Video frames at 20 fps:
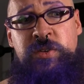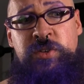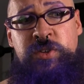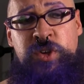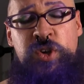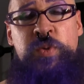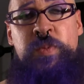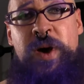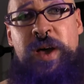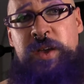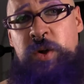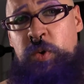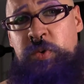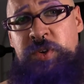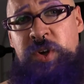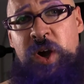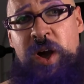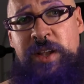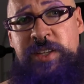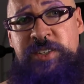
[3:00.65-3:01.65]
to my own
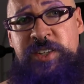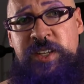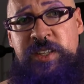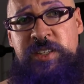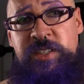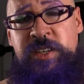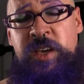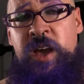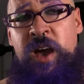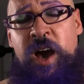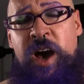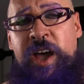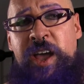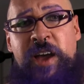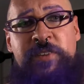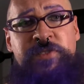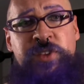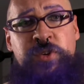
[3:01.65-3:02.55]
conscience. I have